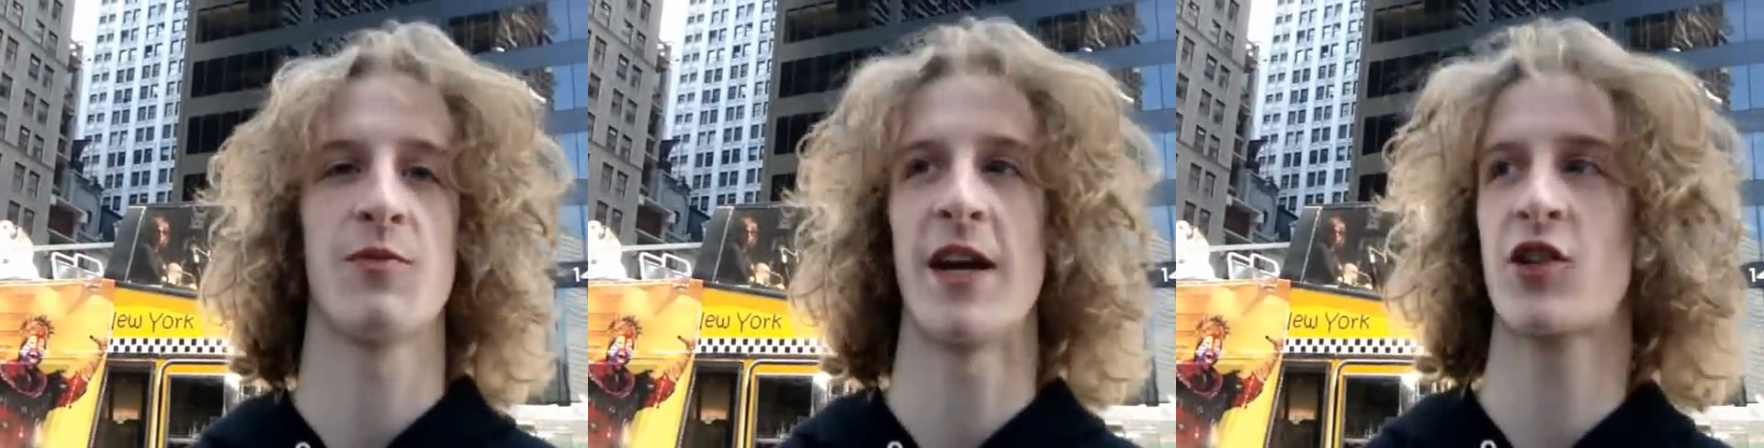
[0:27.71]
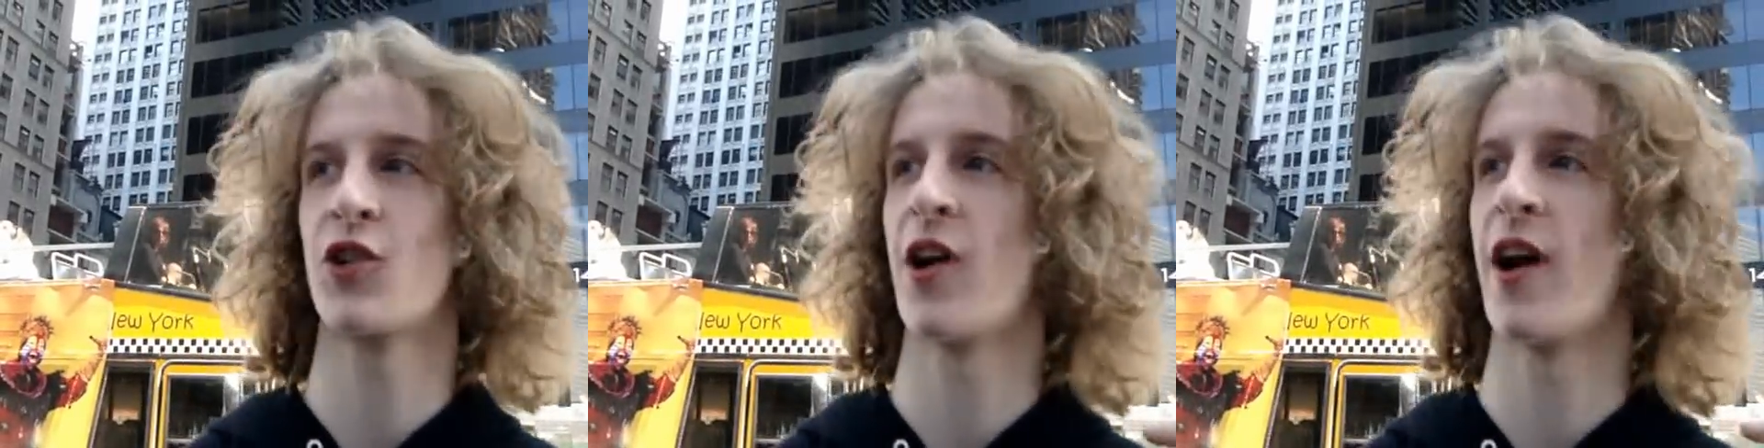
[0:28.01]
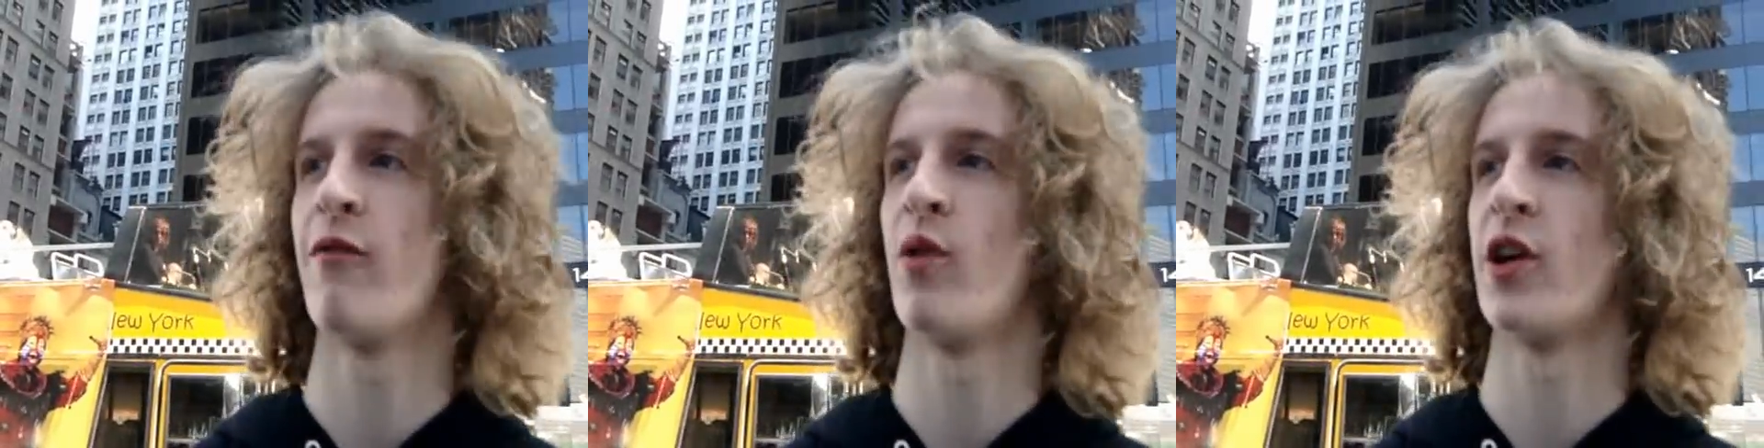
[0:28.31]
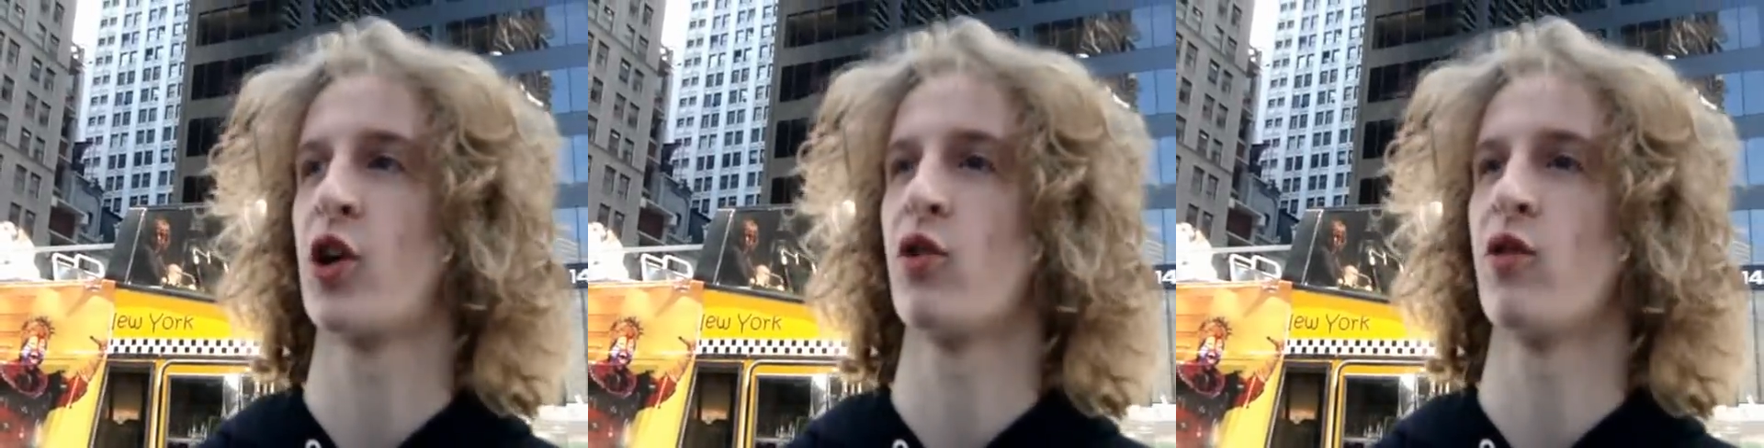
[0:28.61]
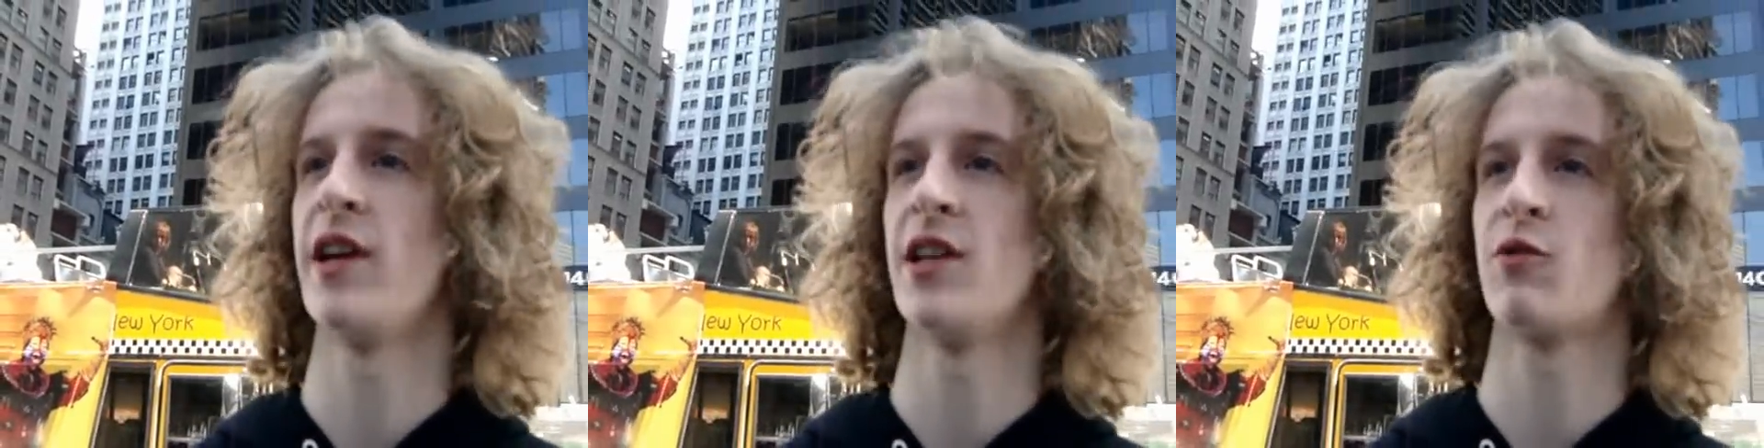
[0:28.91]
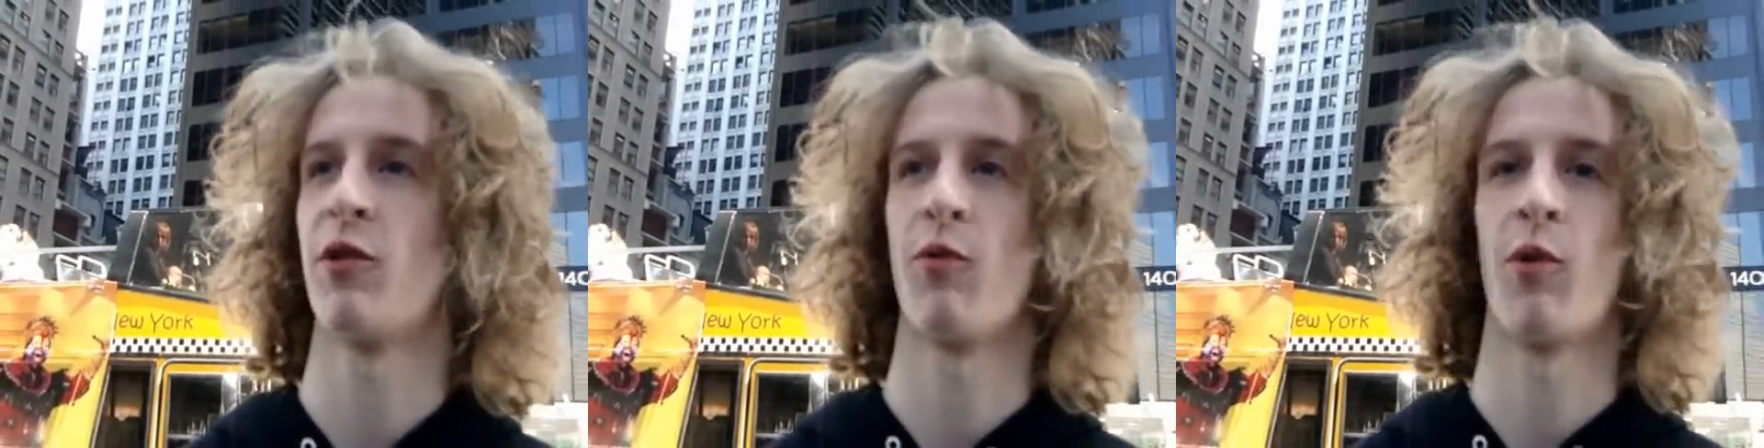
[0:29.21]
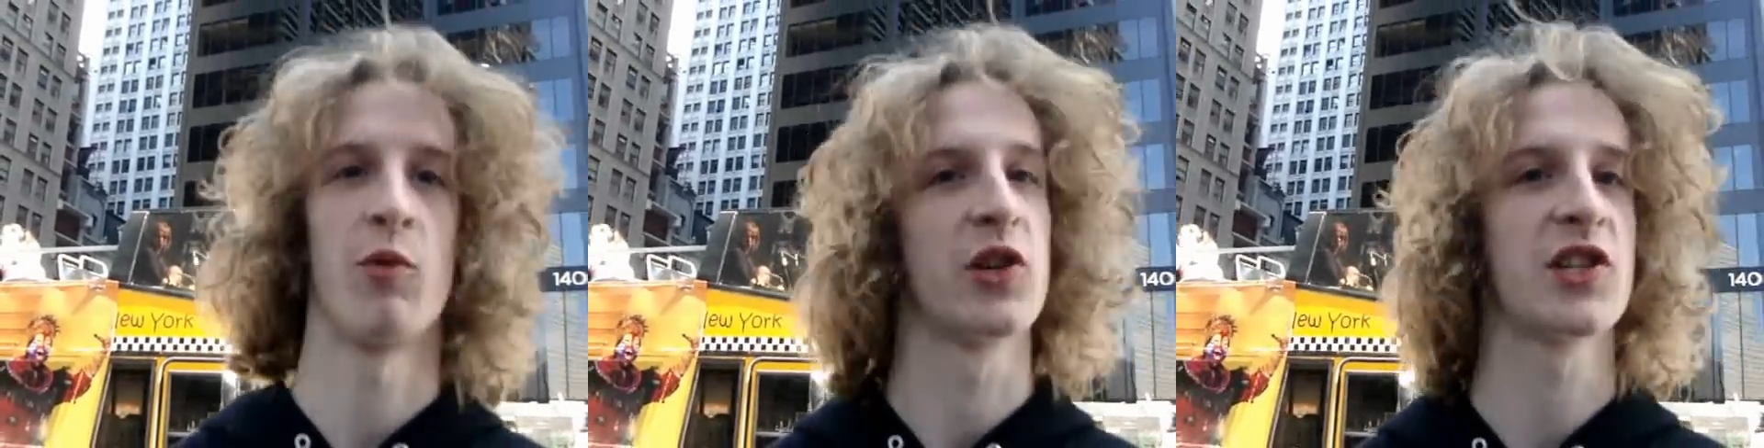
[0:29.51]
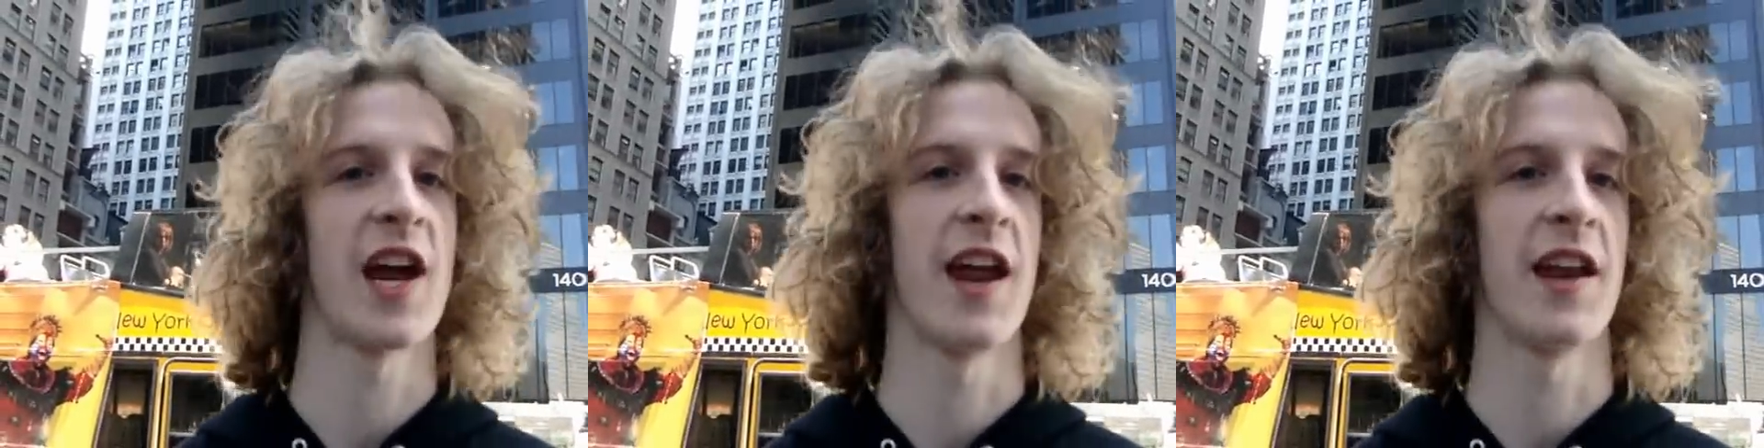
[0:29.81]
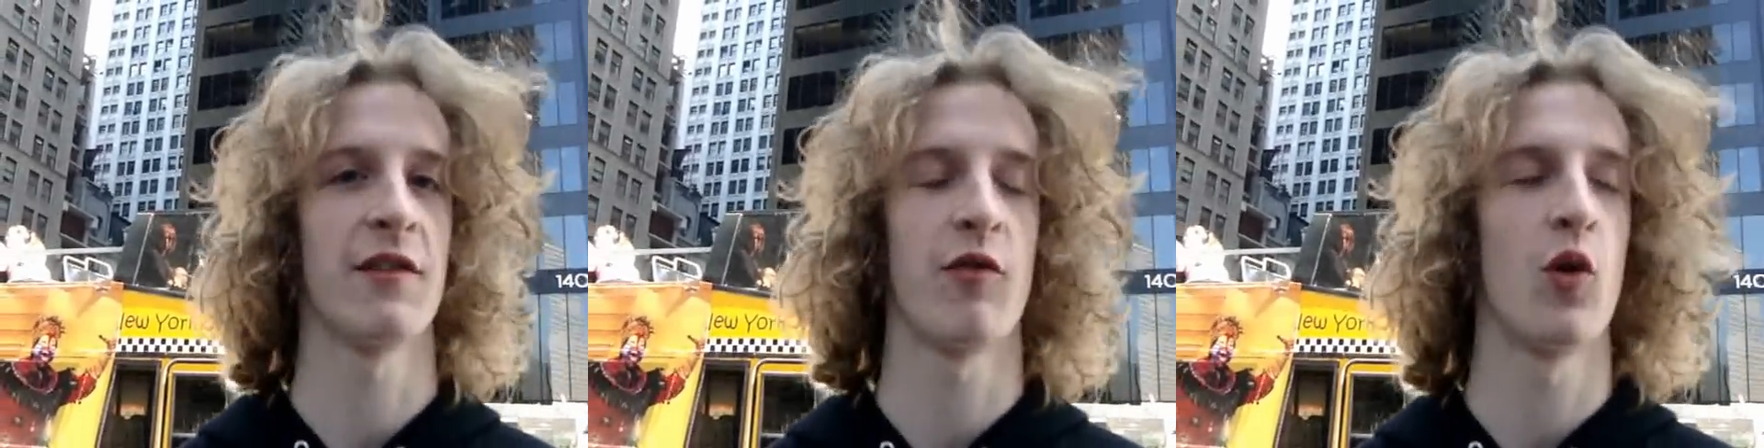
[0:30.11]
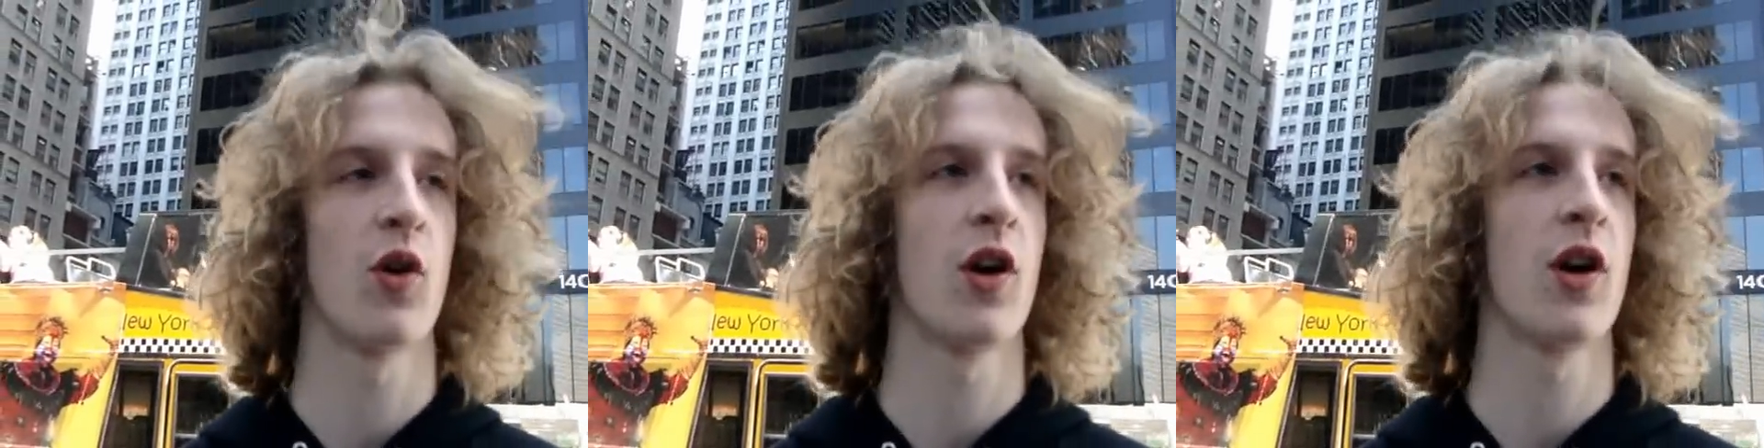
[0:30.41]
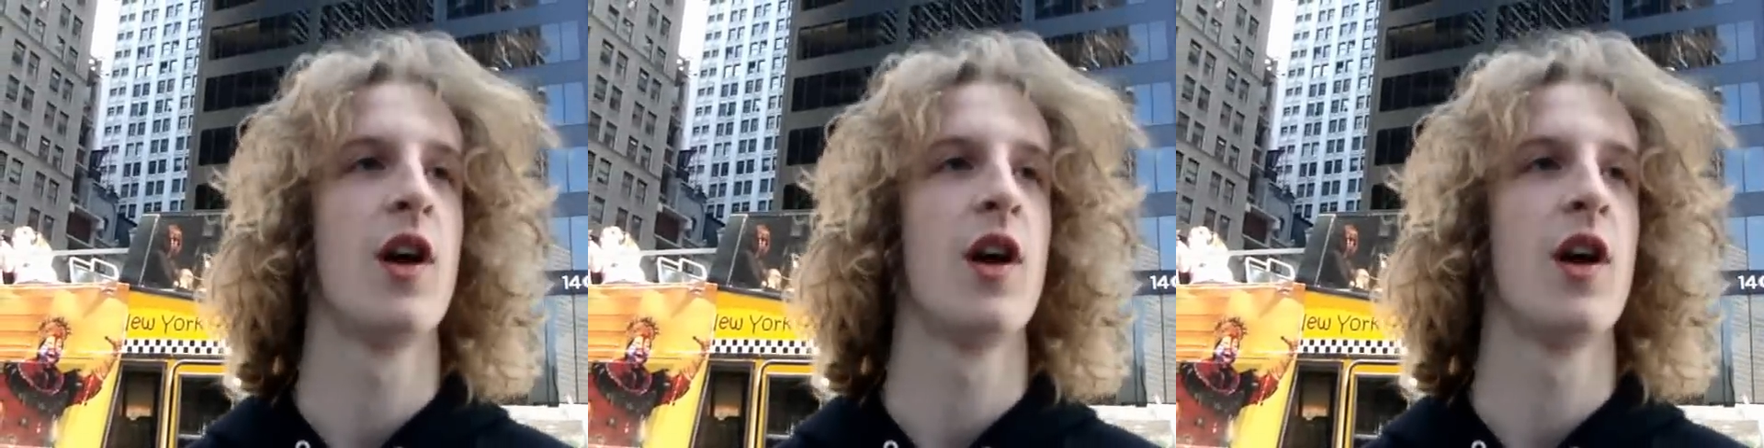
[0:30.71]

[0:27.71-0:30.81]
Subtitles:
make sure everyone agrees with what we're standing for.